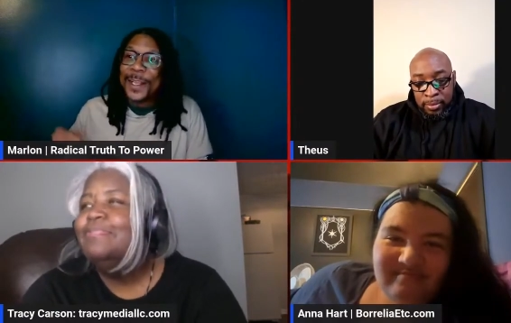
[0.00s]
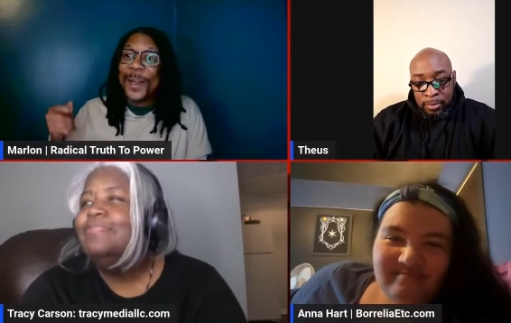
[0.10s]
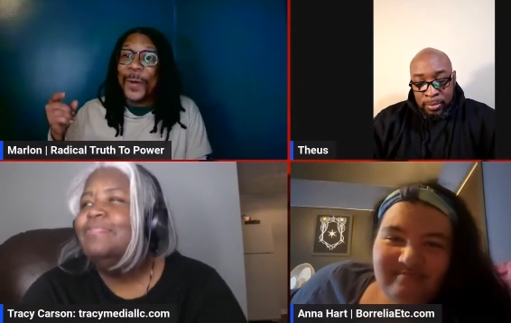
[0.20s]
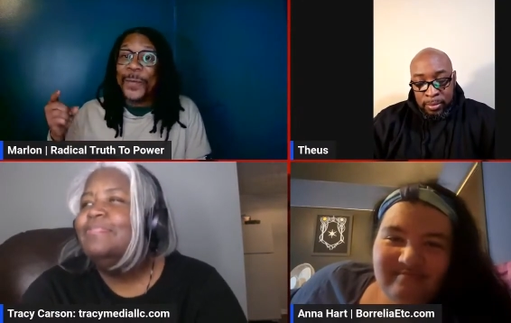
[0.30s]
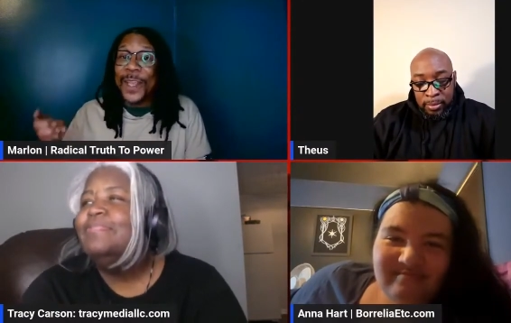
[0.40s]

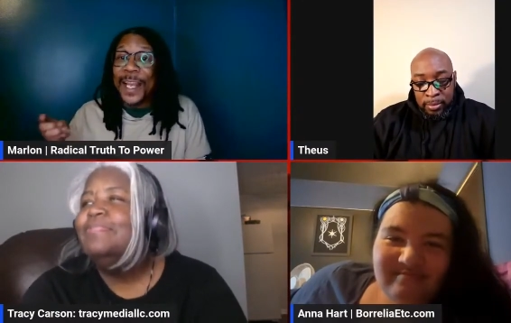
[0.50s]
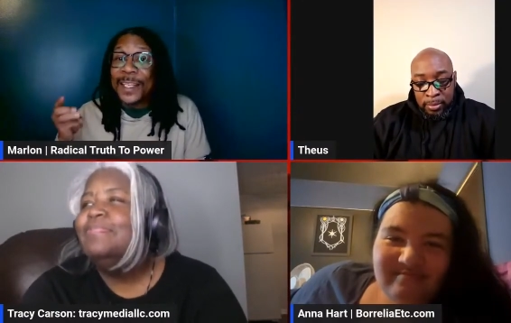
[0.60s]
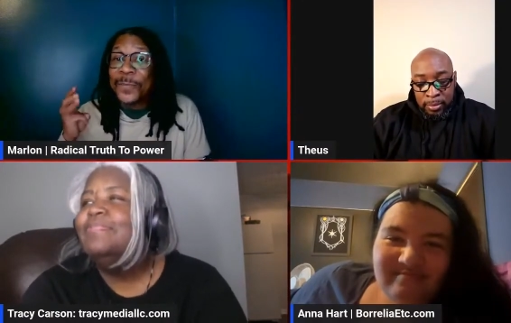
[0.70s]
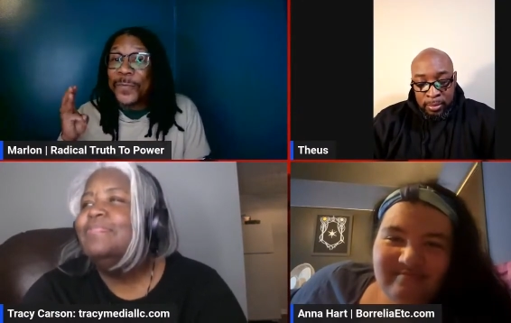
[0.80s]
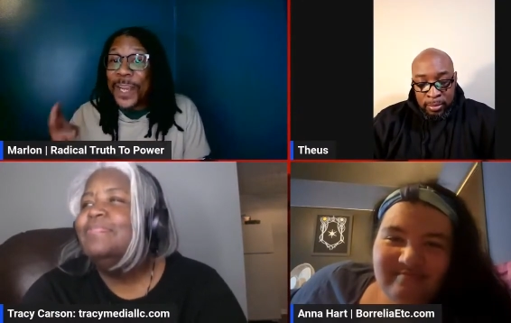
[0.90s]
Speaker 1: So
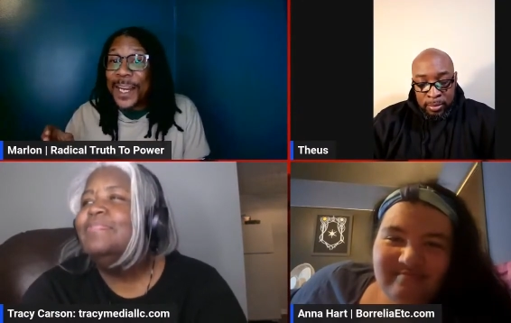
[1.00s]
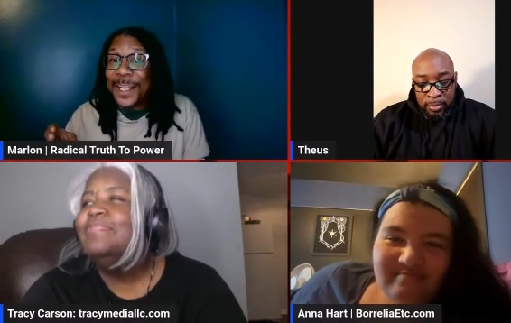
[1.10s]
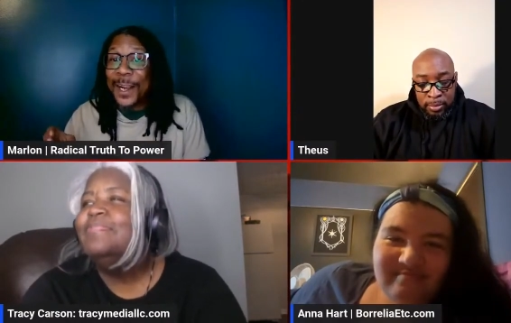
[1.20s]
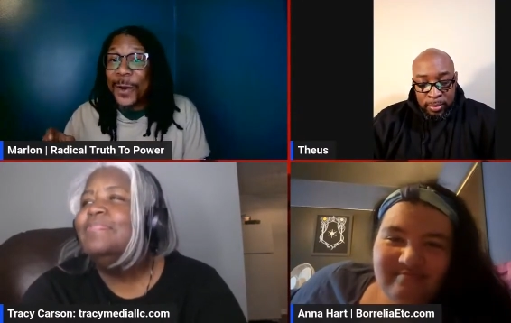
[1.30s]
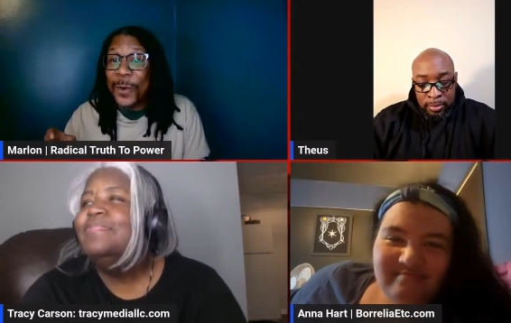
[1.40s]
this
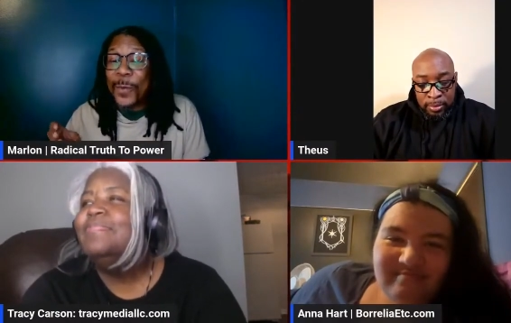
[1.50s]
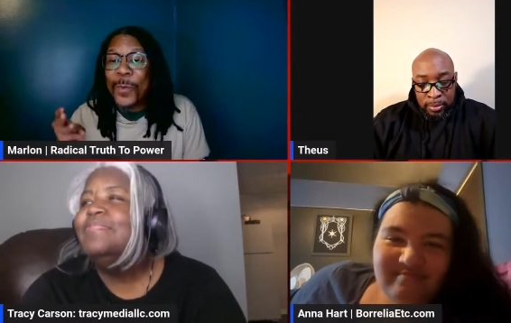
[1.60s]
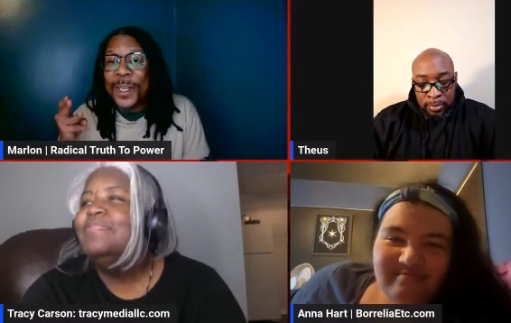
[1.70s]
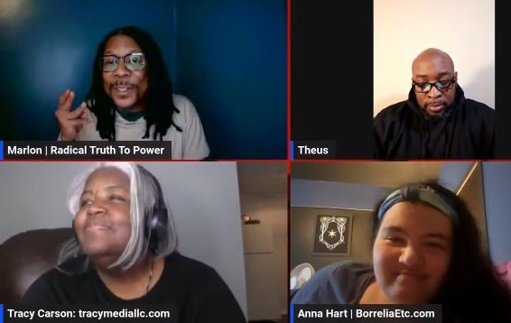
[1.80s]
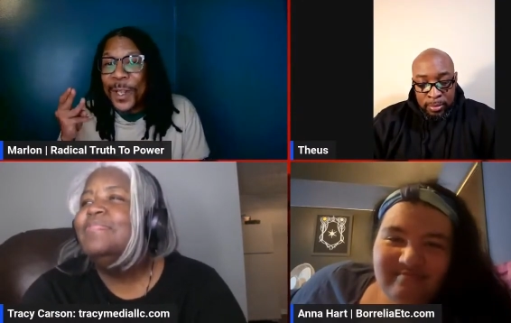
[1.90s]
video
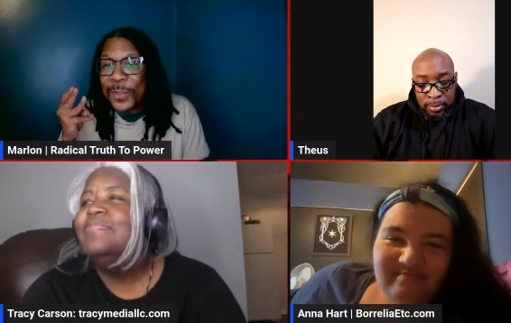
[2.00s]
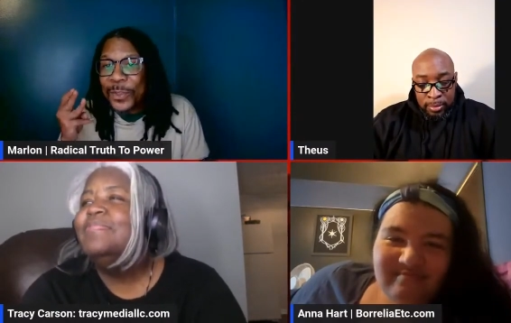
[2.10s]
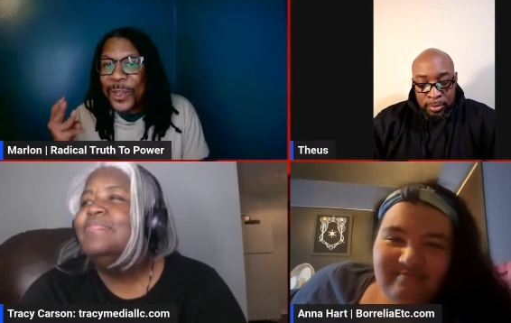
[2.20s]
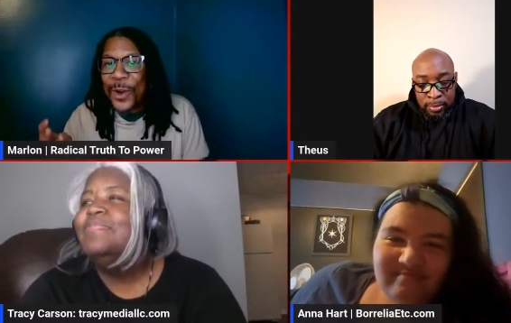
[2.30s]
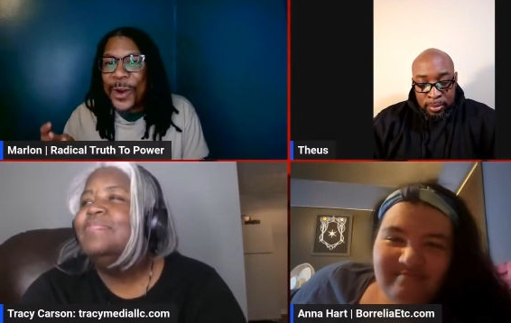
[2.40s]
was the
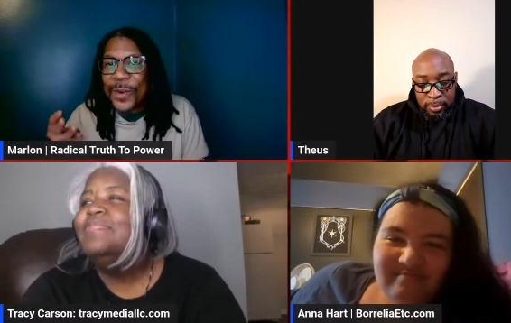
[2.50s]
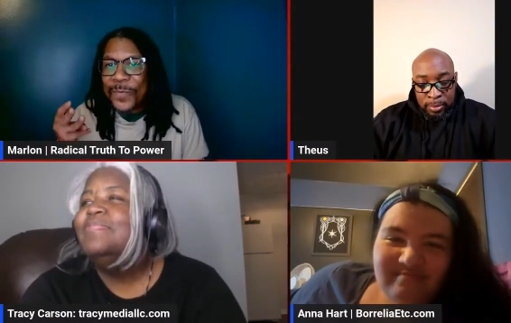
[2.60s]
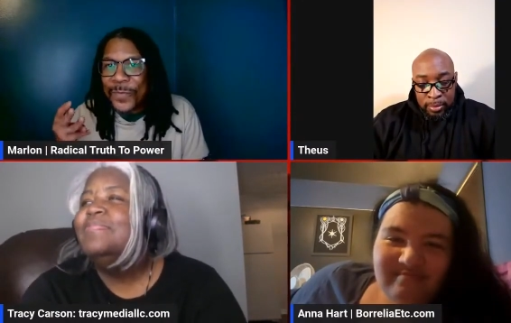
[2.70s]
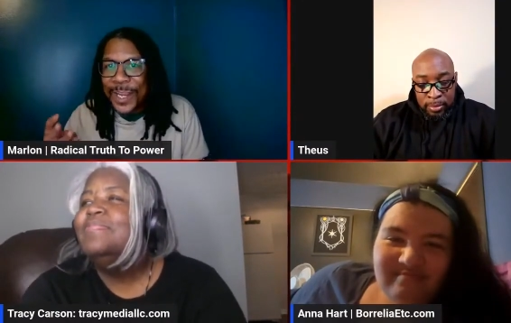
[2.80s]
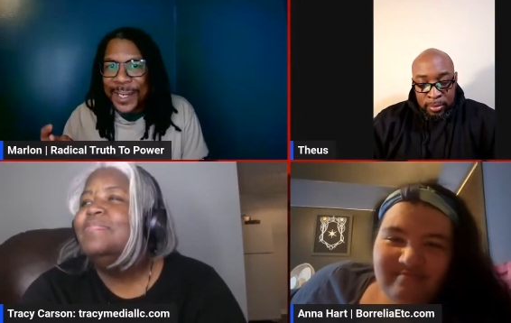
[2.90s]

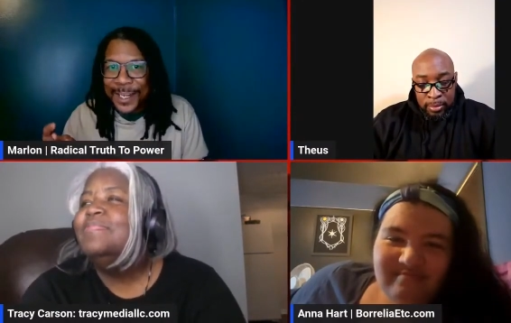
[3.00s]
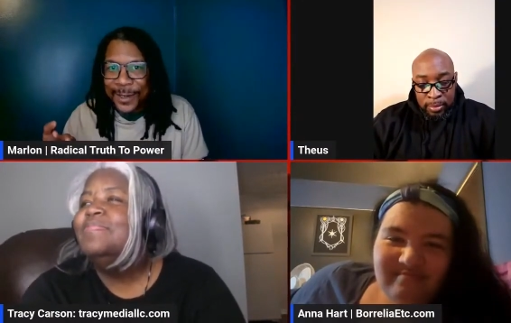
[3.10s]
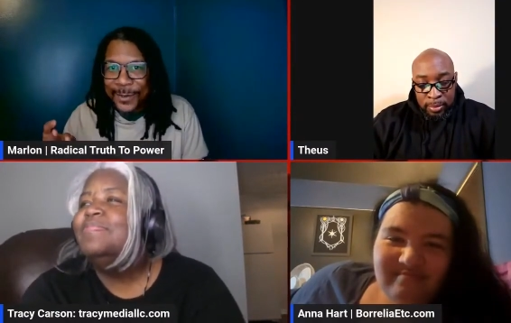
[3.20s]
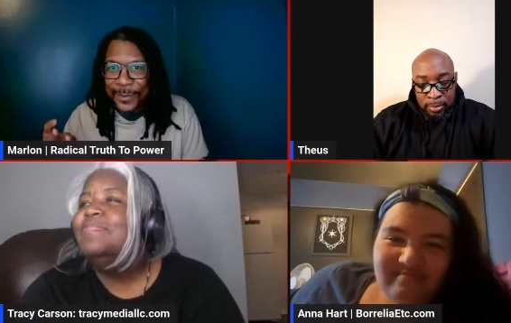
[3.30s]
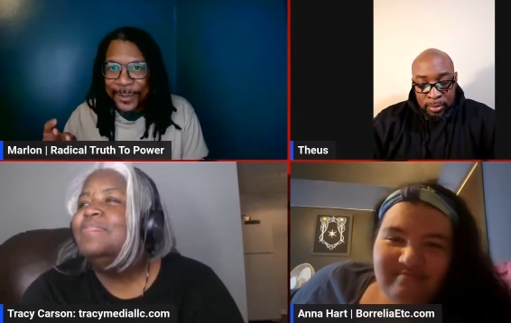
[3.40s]
third video.